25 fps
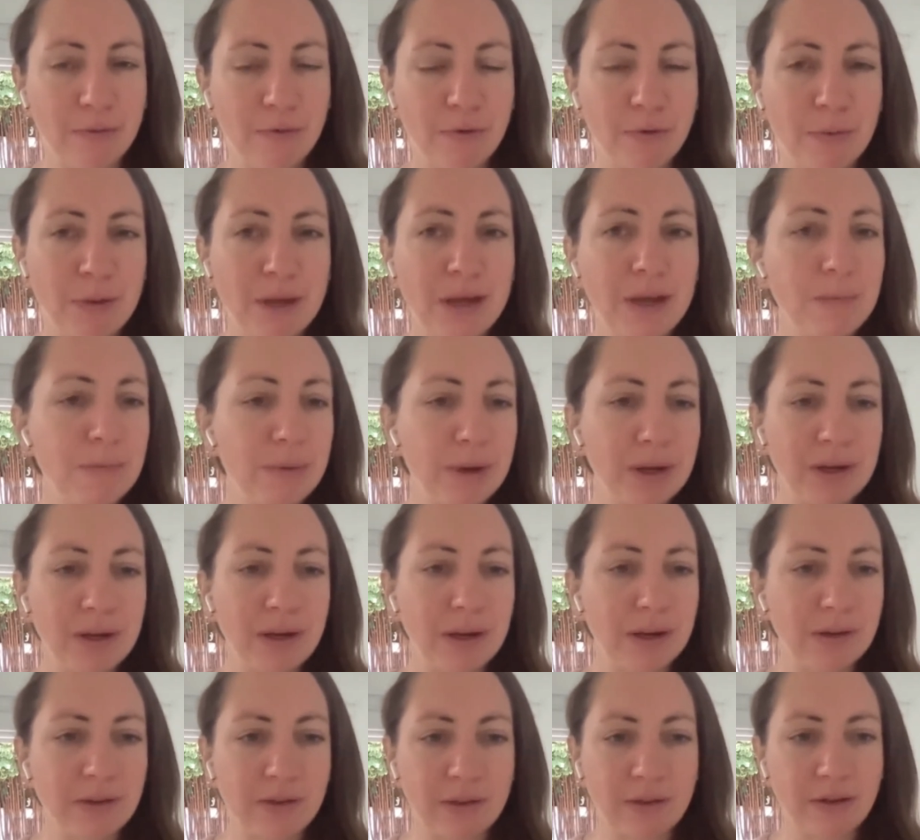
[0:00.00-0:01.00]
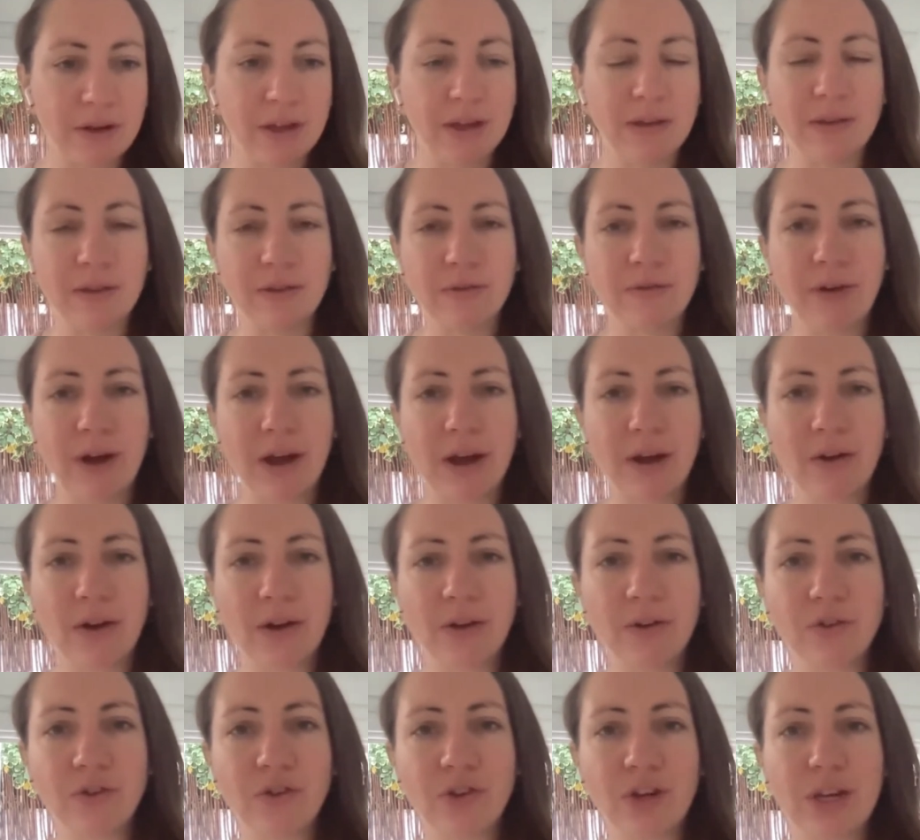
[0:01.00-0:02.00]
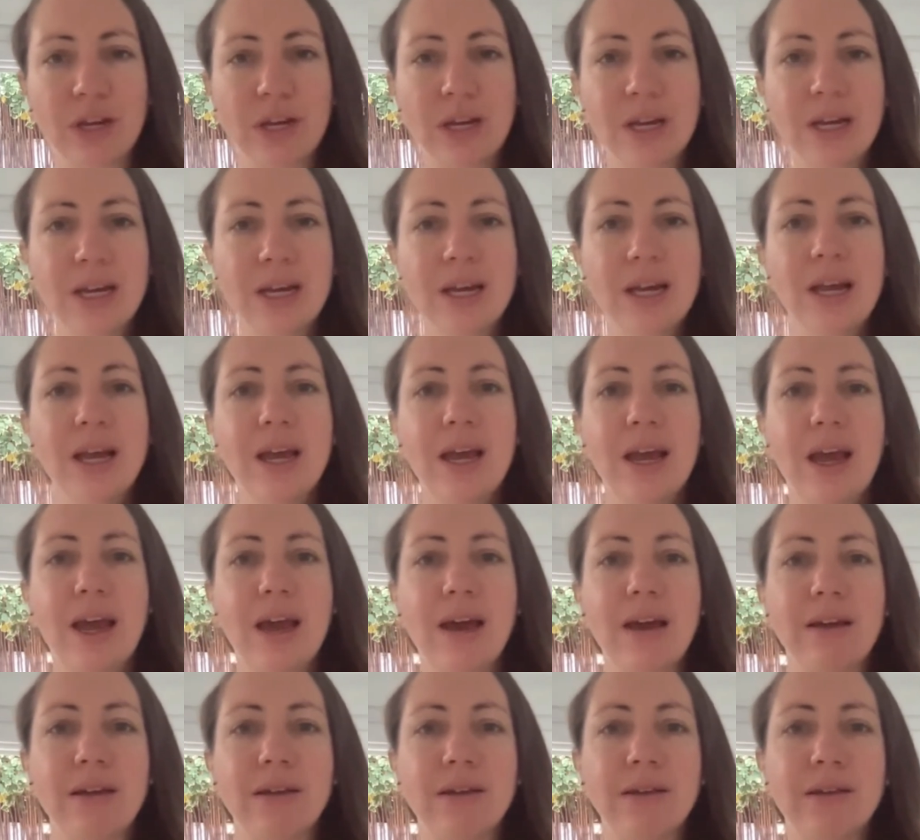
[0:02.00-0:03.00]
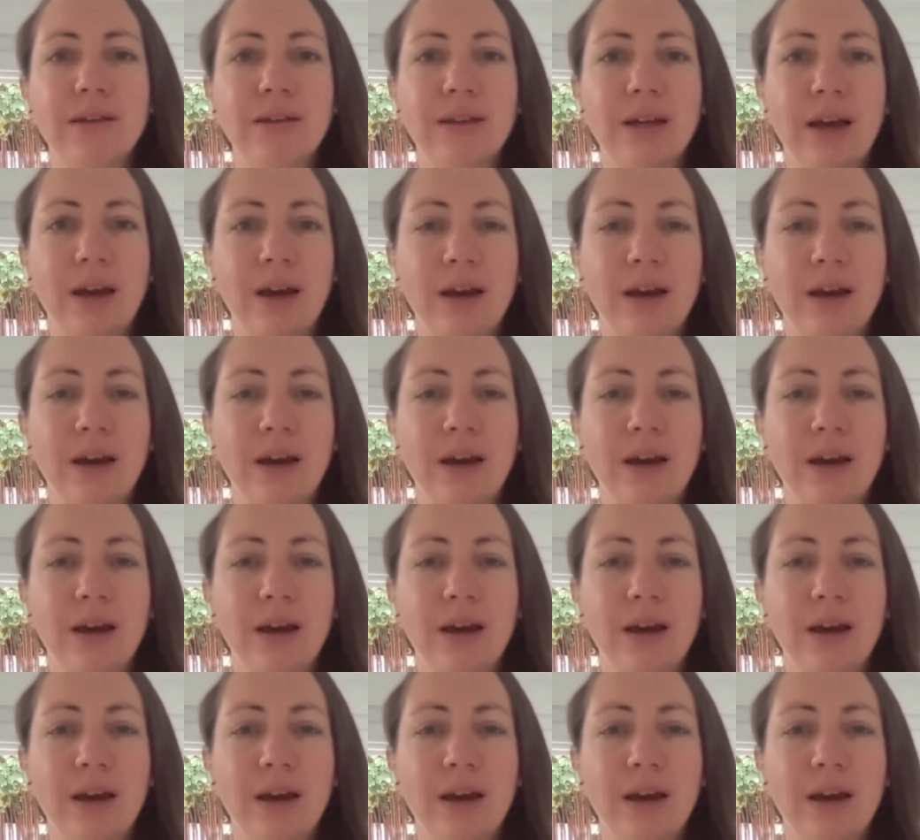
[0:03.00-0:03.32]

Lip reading: For me, Pitta is the fire energy, and